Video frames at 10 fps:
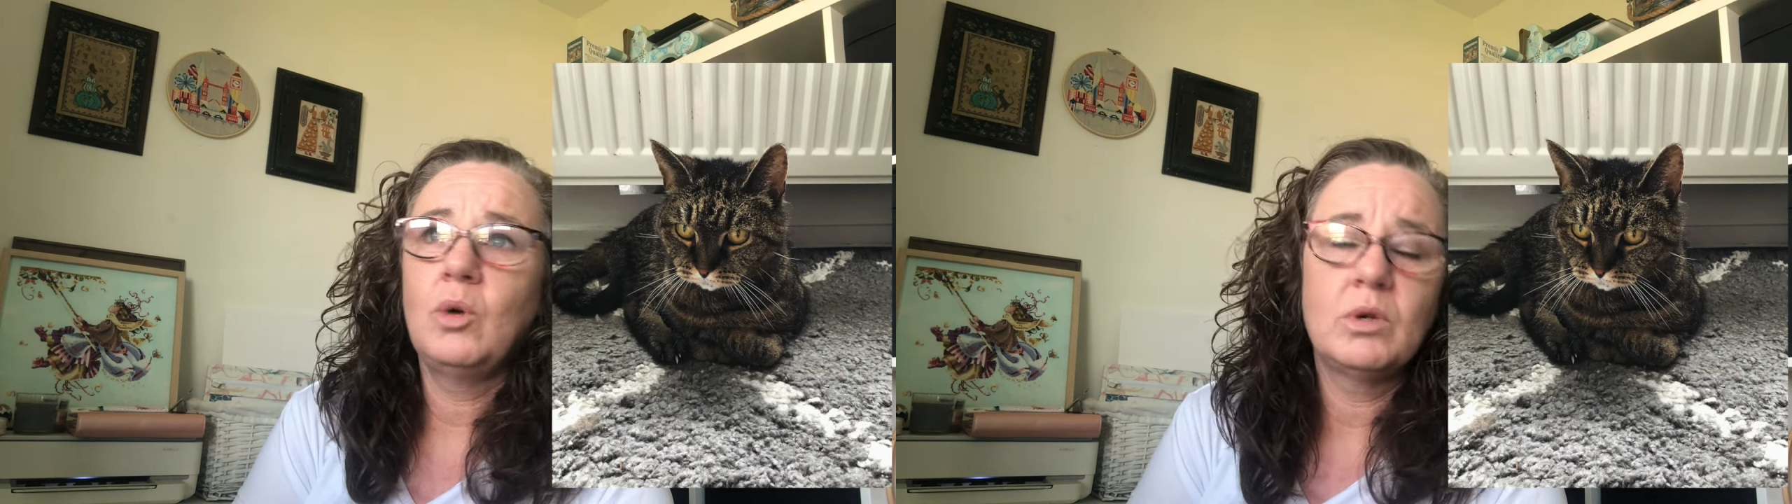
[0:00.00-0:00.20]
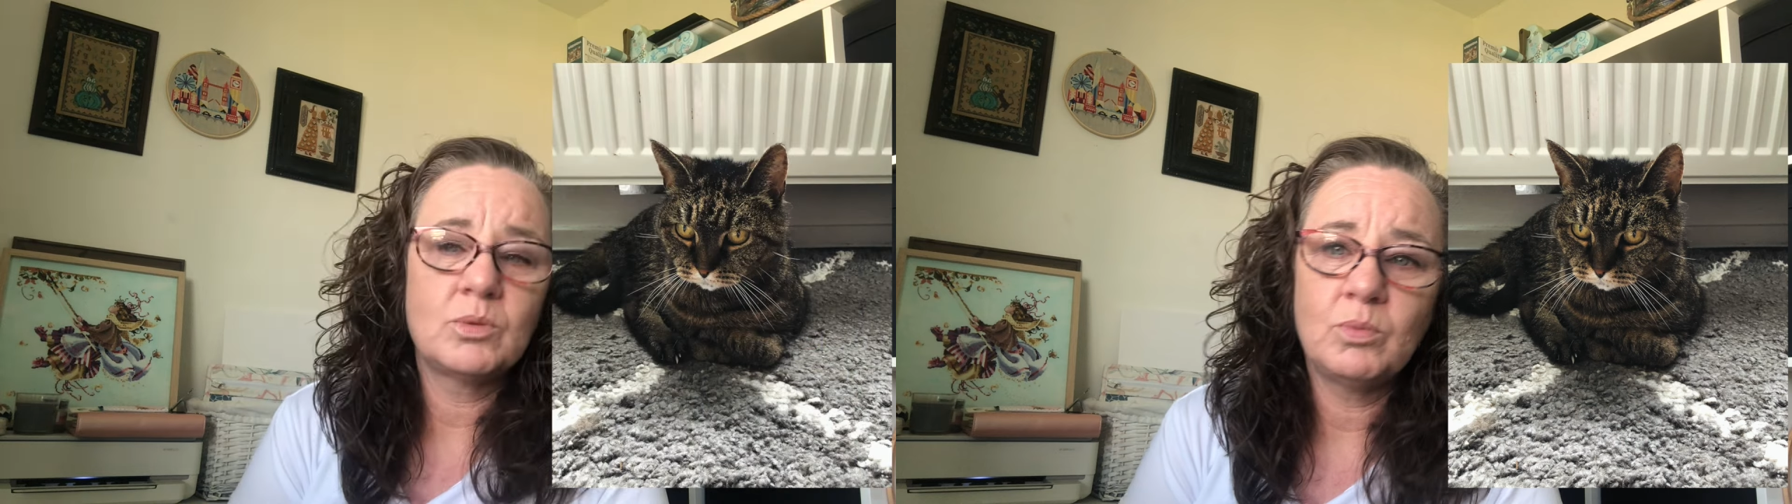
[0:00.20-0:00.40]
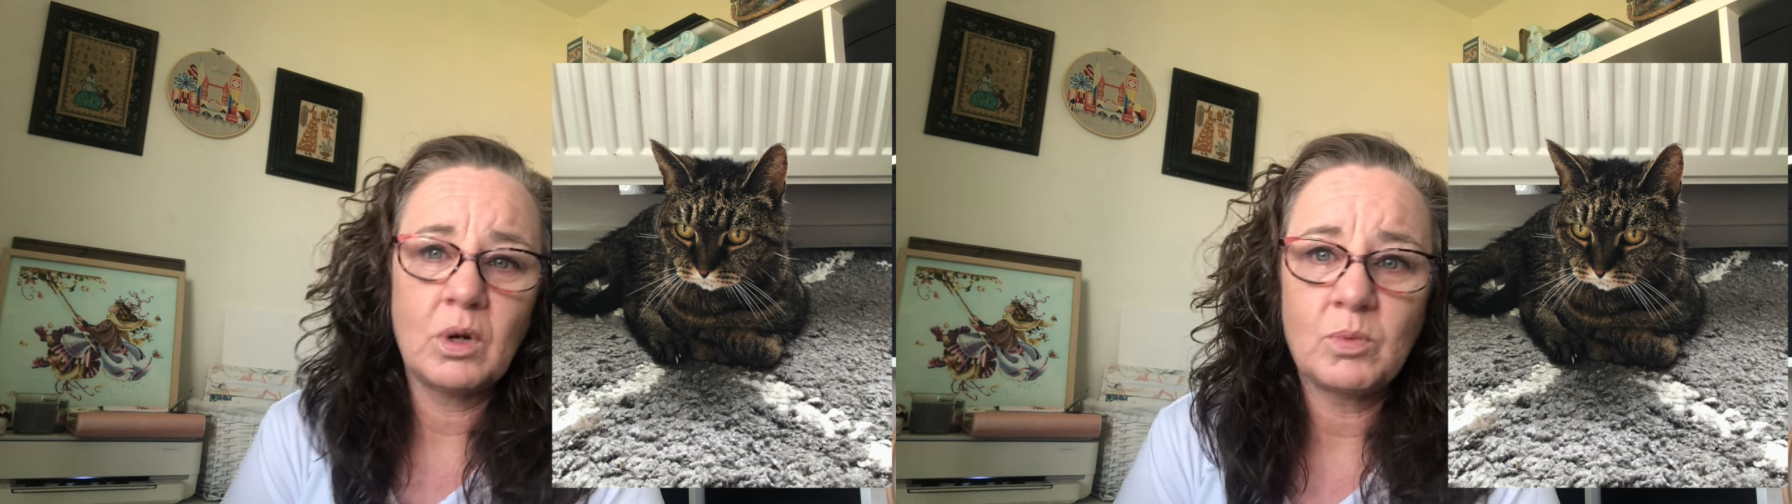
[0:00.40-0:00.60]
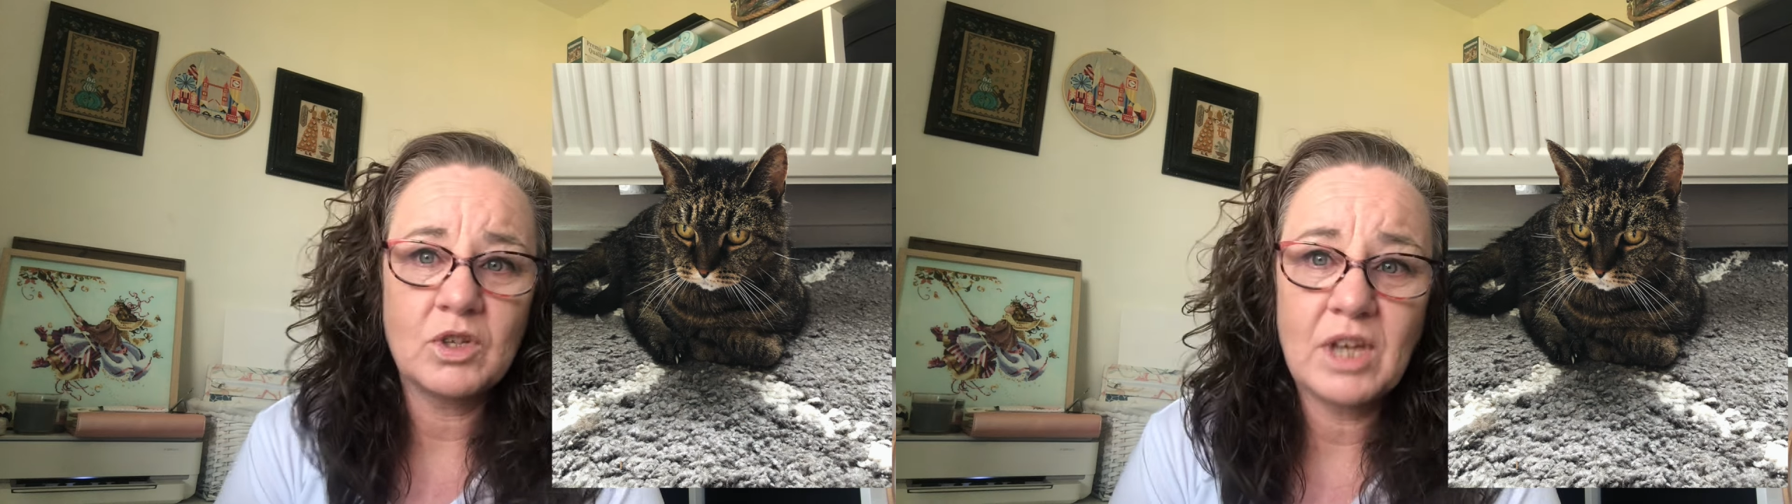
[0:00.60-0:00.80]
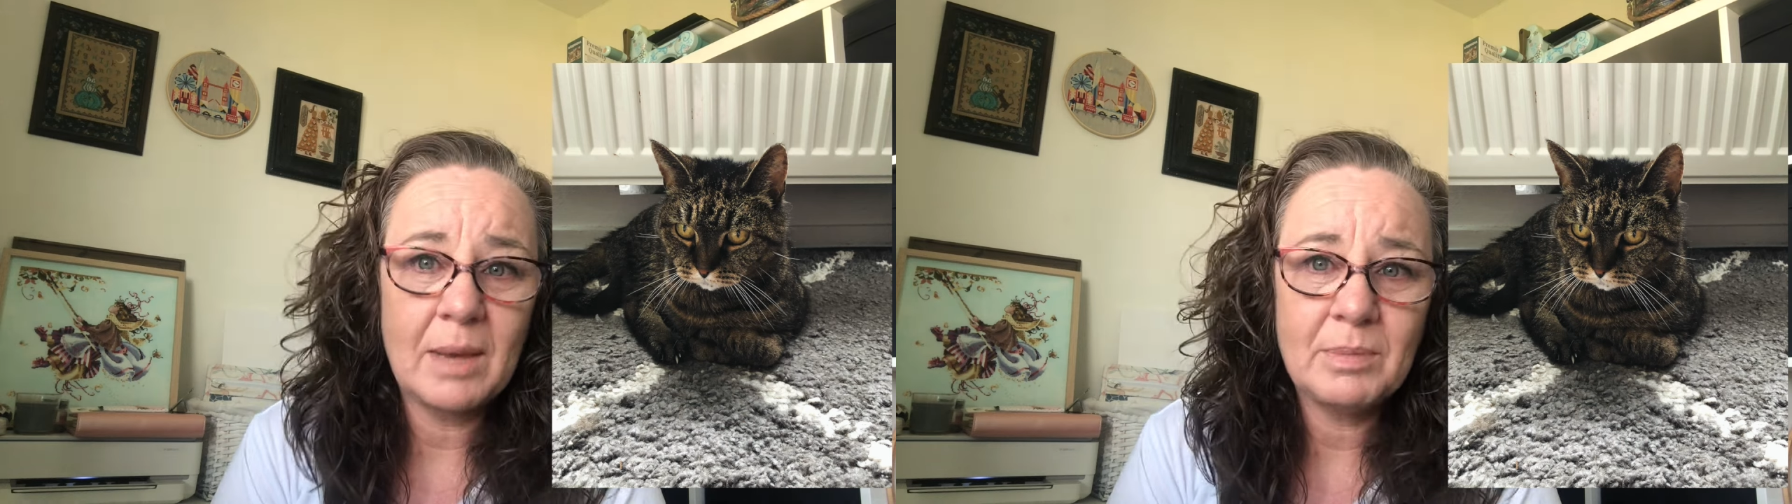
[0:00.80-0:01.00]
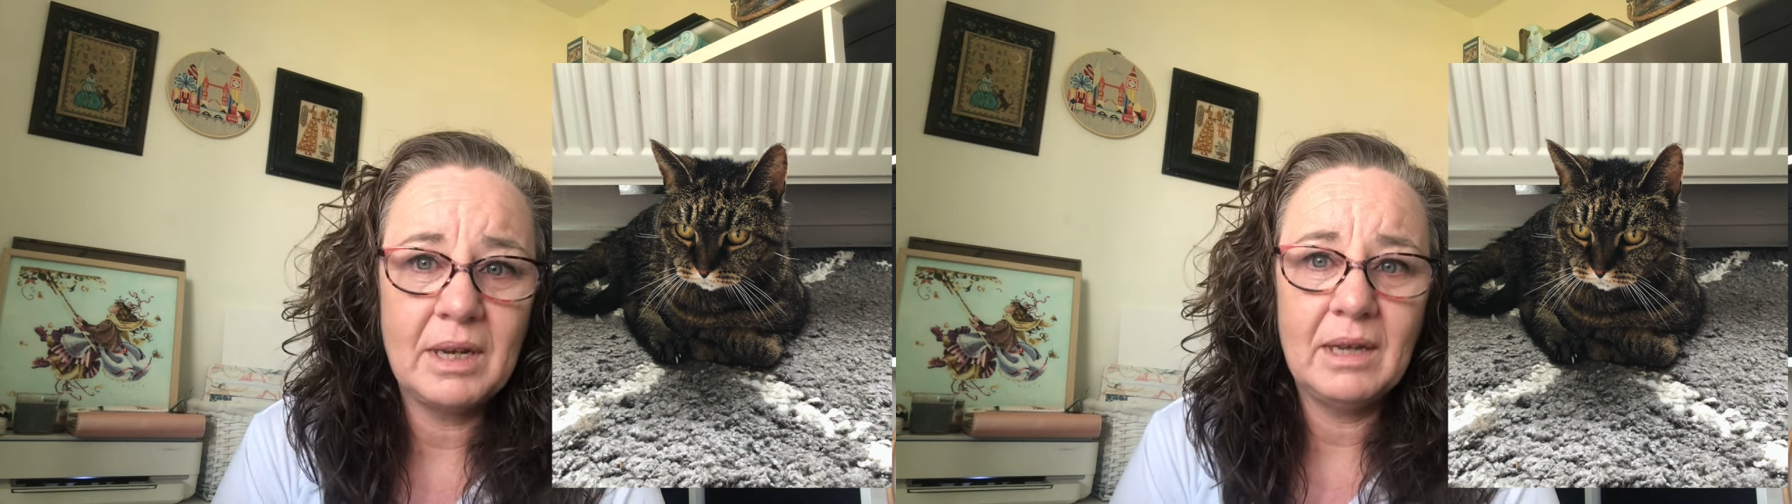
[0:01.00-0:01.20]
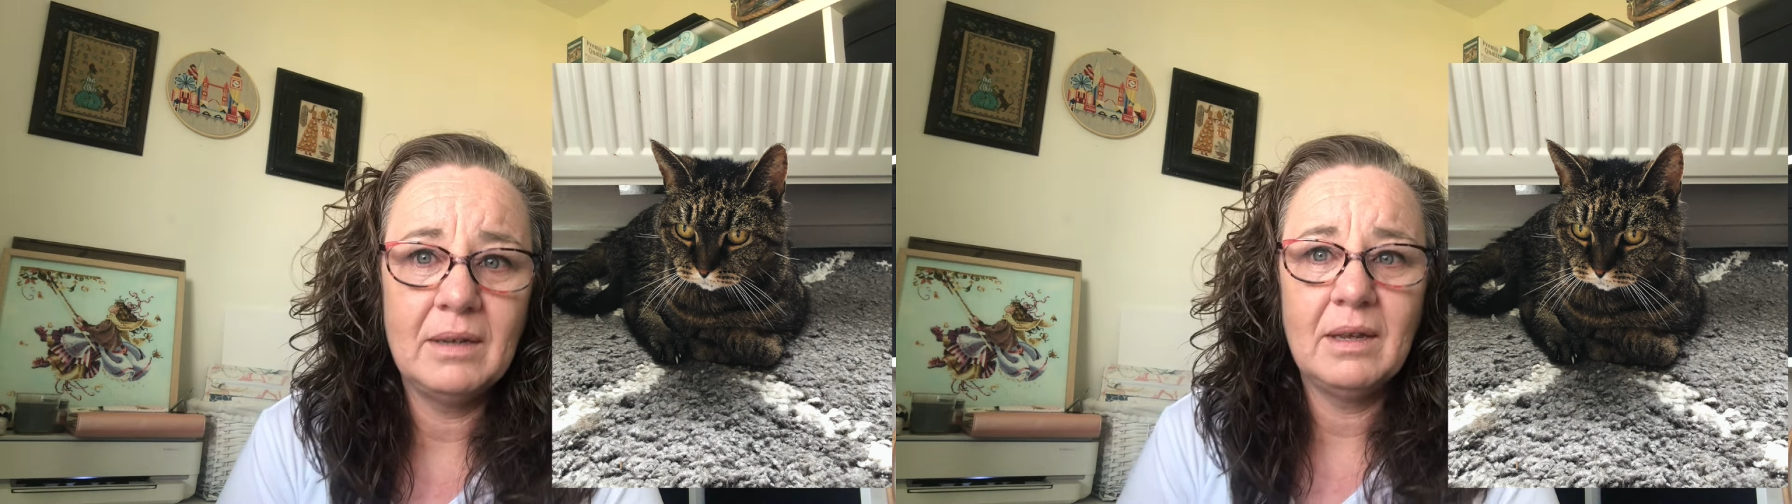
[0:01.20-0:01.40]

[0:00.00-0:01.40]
what was happening,